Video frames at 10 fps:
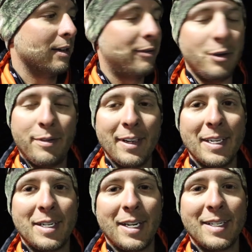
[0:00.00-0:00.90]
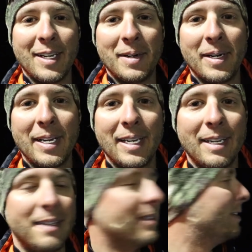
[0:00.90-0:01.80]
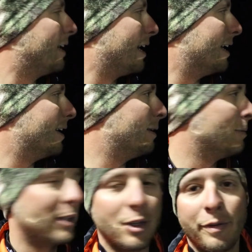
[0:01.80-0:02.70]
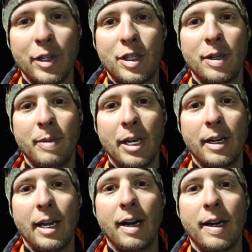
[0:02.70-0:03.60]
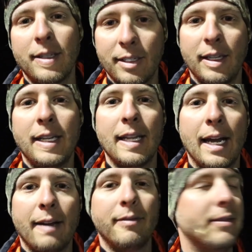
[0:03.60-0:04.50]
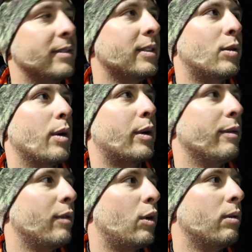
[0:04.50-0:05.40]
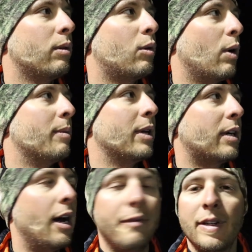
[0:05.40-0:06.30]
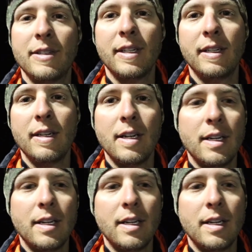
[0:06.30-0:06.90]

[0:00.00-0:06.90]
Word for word: few fish. So head up and go fish some uh, areas of the lake that I have quite a, quite a bit of confidence in.